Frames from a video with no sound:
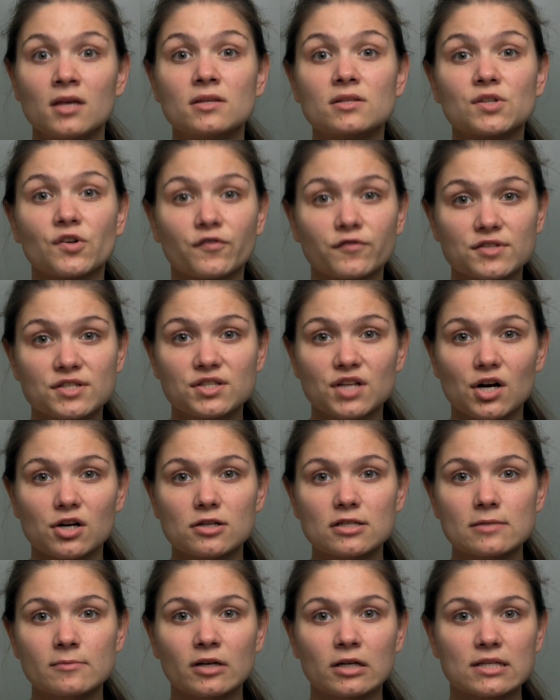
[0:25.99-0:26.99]
So for
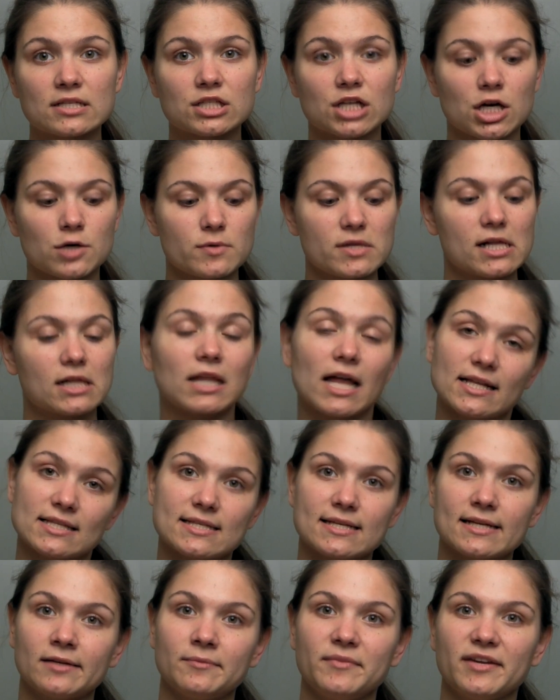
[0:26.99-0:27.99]
starters, I'm going to start with
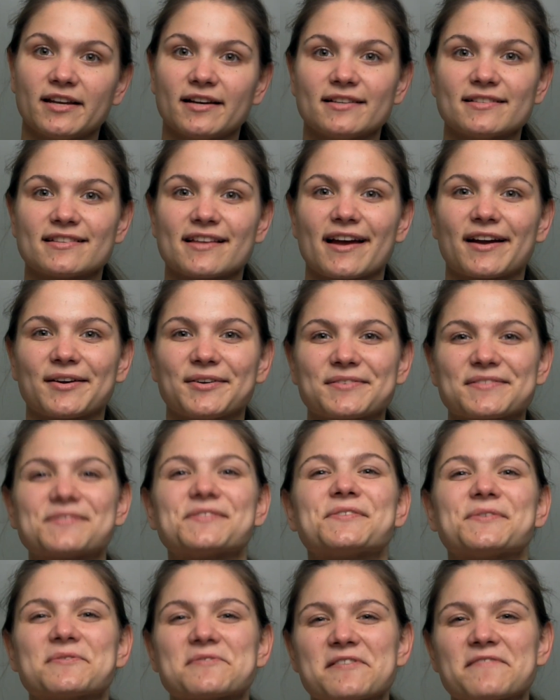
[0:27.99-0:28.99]
cleansing because that goes in
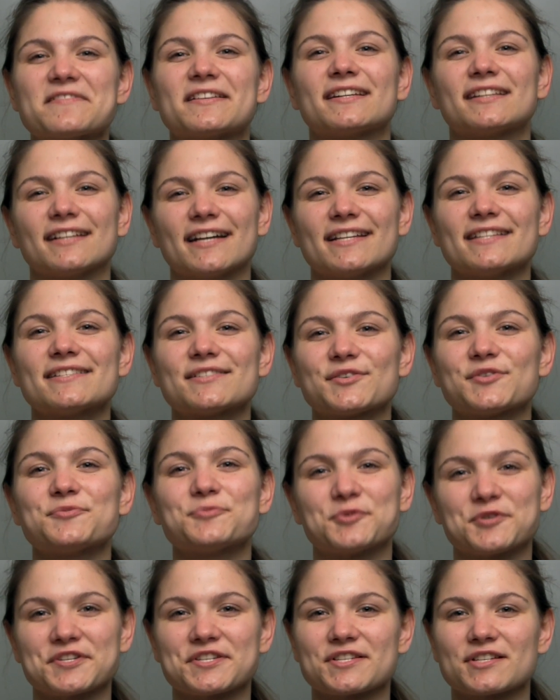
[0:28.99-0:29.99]
the order of the cleanse,
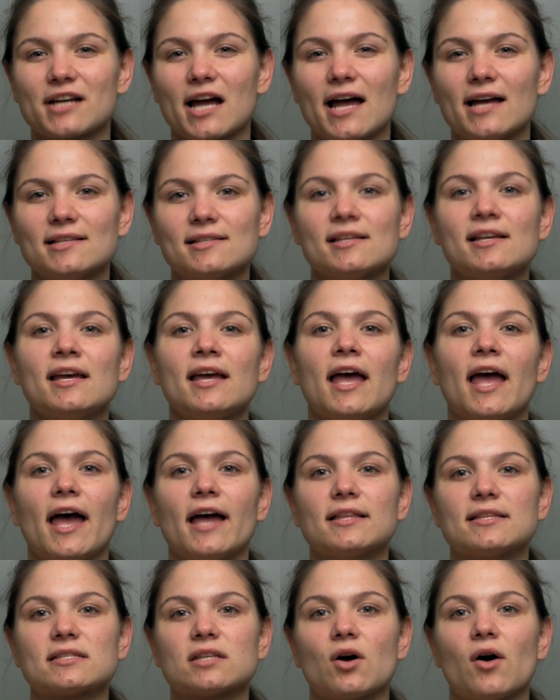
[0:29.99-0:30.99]
tone, moisturize.
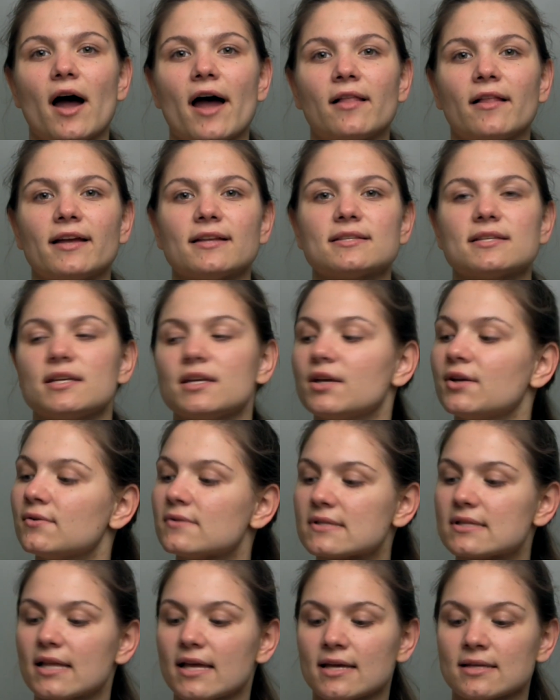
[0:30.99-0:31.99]
And so I like to
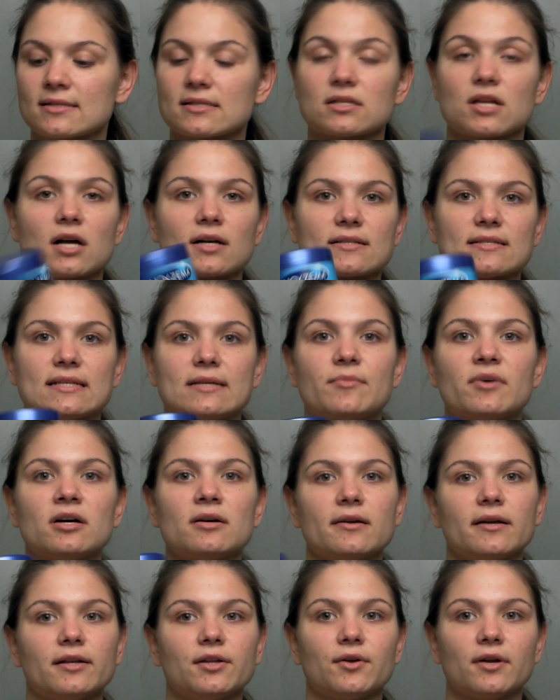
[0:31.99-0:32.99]
use this
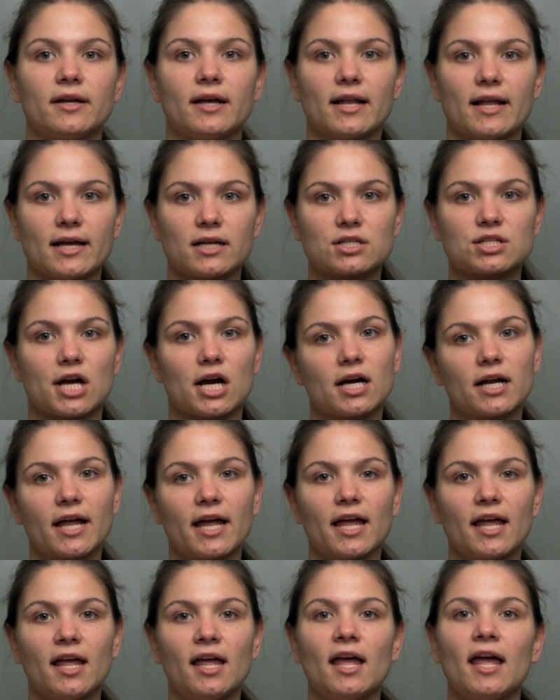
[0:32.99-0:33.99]
Noxema. You can get it at
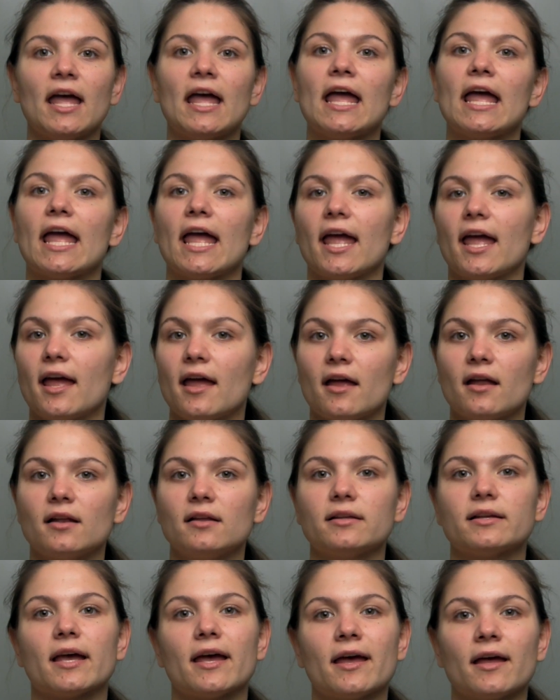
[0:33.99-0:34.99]
Target.
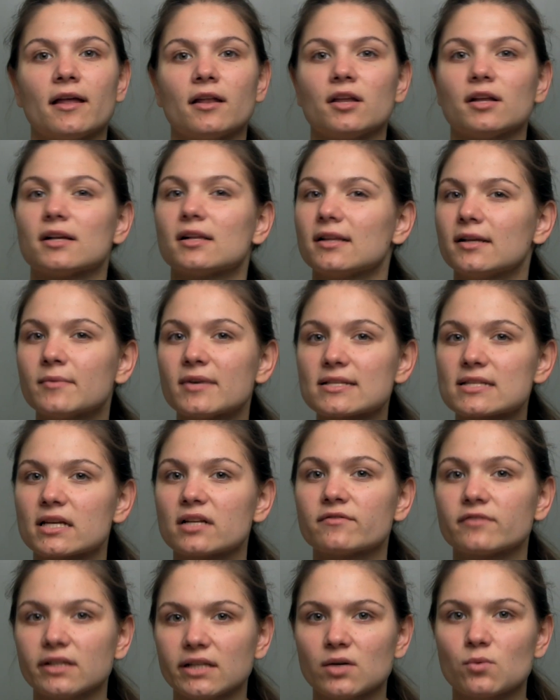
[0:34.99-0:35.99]
It can clean my
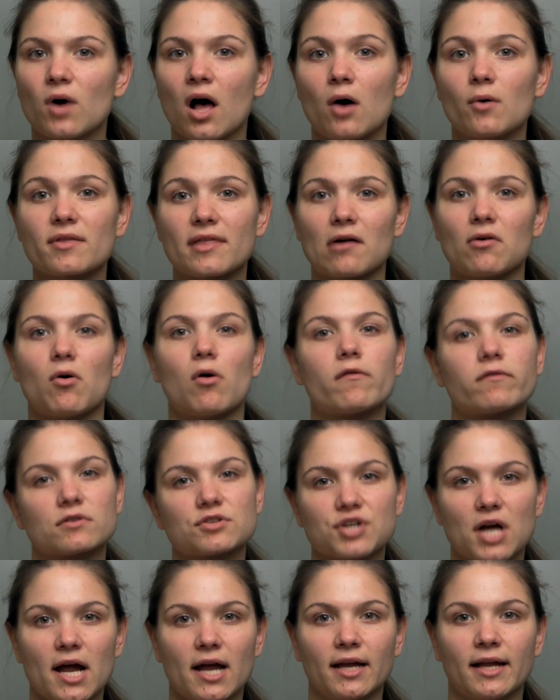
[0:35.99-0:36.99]
skin really well without over
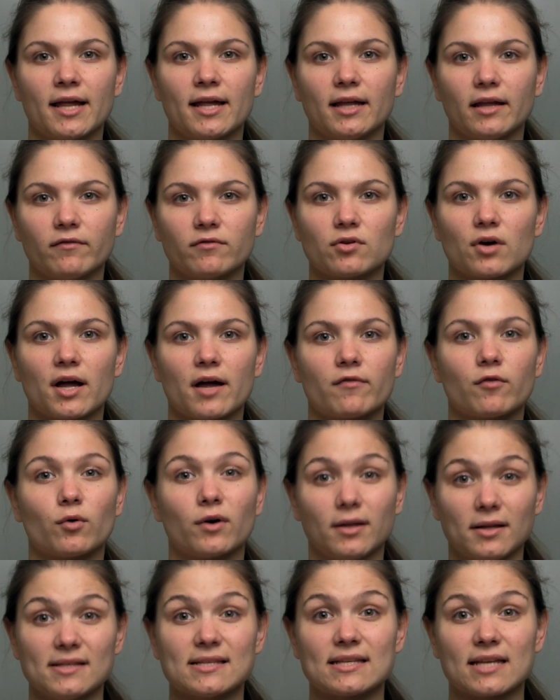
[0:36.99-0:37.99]
drying it, even though I have
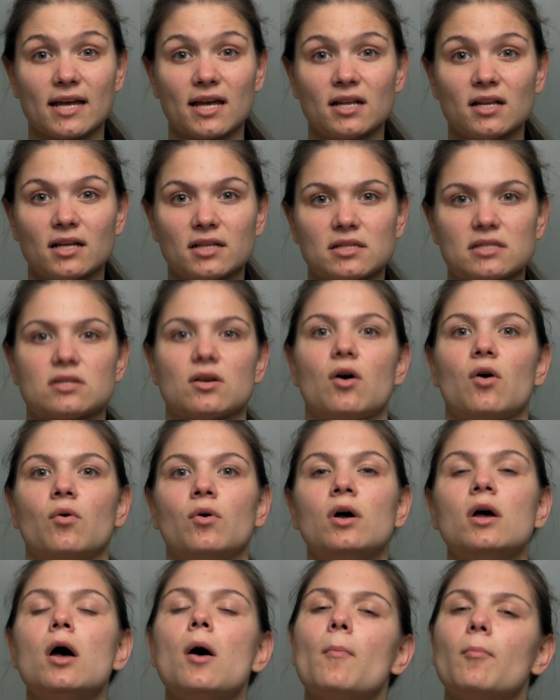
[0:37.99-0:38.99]
oily skin, and
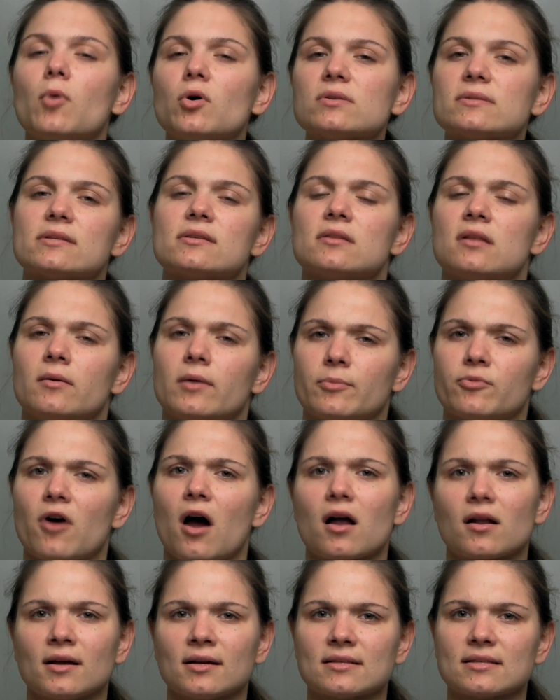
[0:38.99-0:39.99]
so most of the
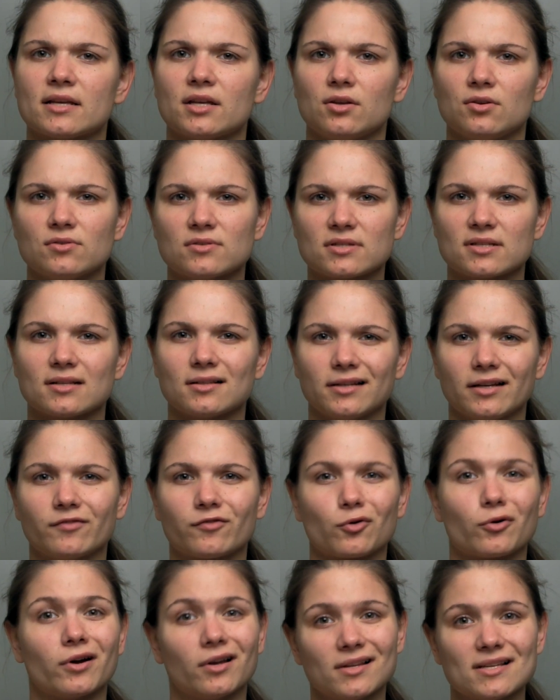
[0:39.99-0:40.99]
products that you use to clean
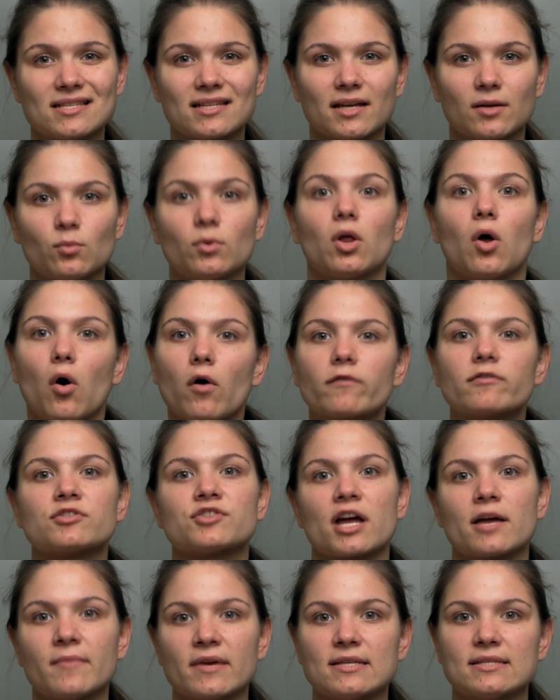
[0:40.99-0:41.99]
for oily skin will over
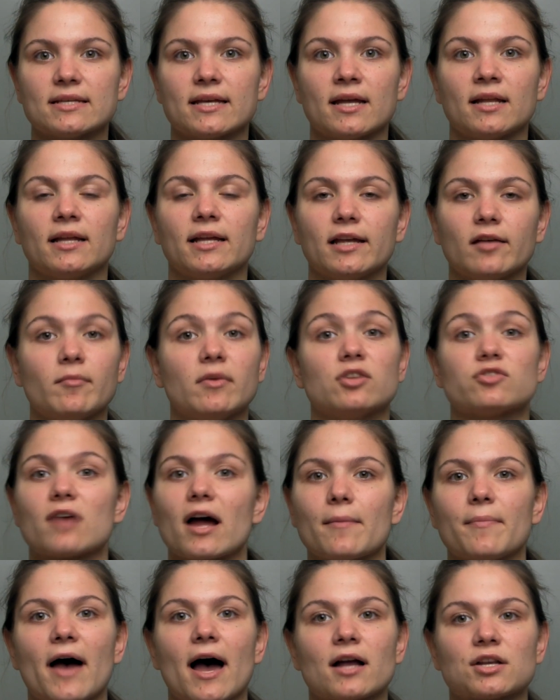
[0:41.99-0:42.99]
dry my skin and give me
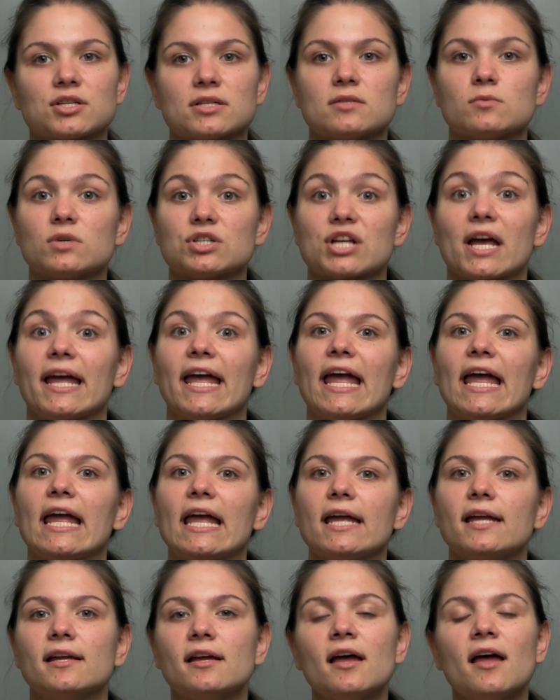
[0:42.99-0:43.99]
dry patches, which I
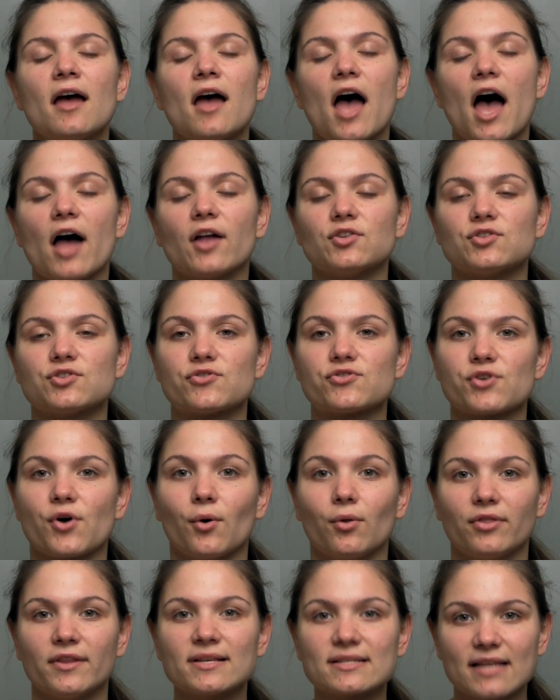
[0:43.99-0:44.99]
hate. And
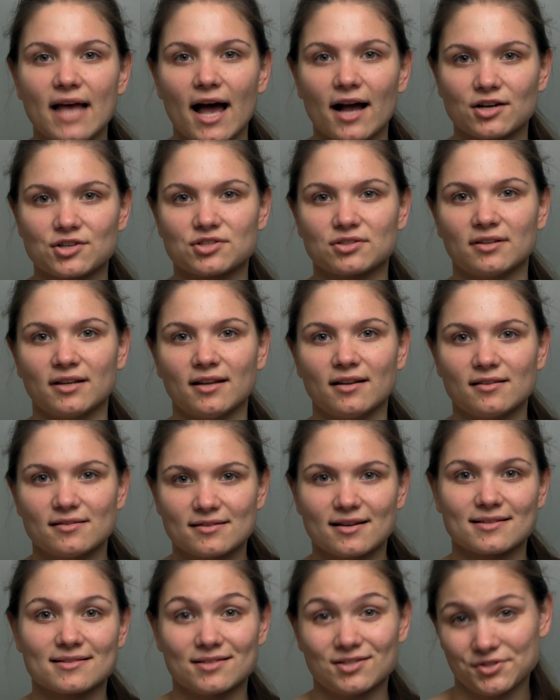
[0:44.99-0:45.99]
so this actually
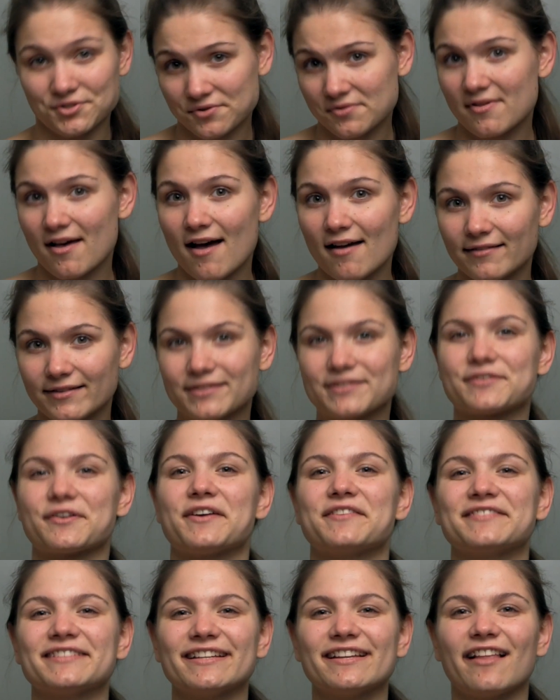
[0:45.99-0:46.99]
doesn't do that, and so
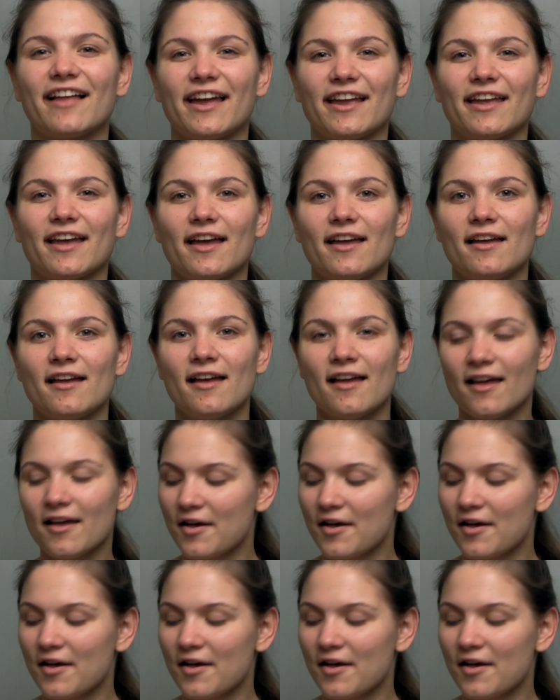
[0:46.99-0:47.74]
I really like it.